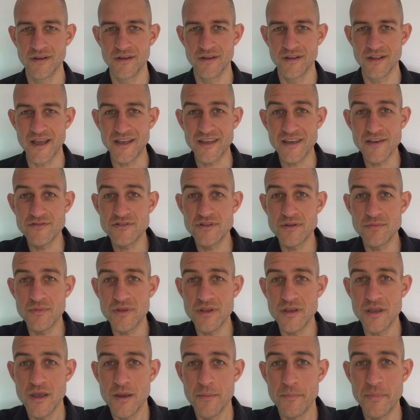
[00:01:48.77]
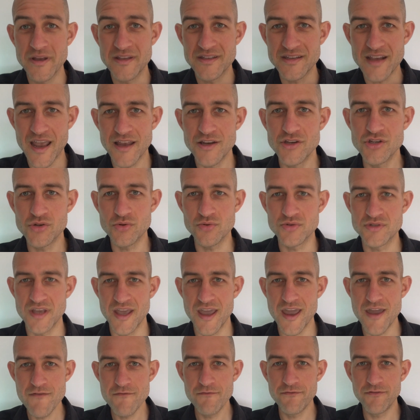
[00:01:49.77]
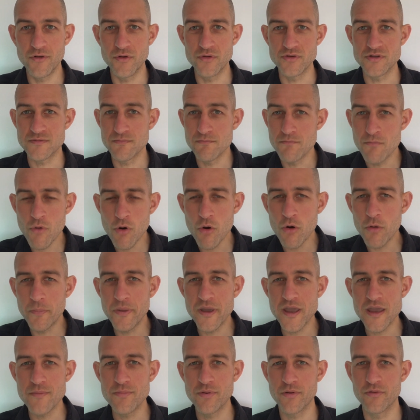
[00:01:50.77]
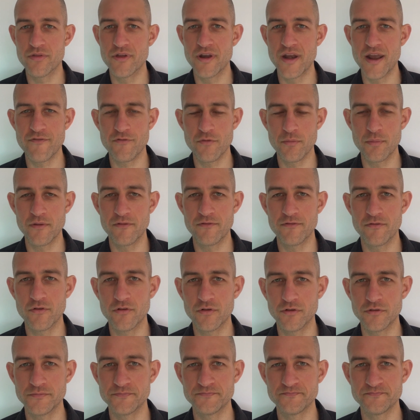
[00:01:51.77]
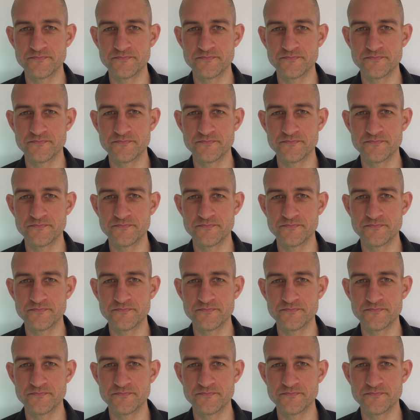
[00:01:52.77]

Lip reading: That gives them the potential to influence more people than ever before.